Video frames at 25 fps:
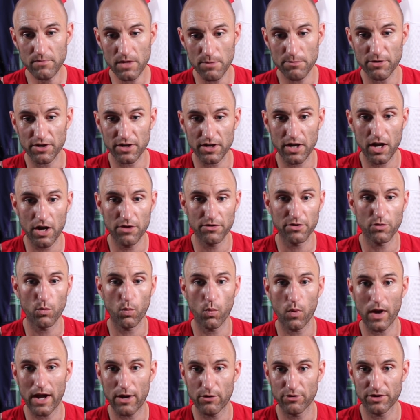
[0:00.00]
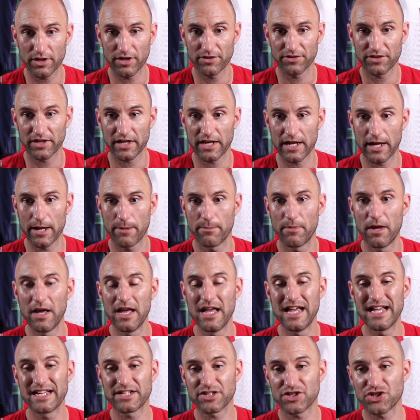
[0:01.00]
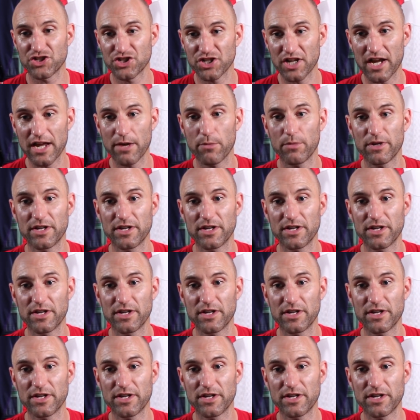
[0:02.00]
But Conan, well done to him. It's a shame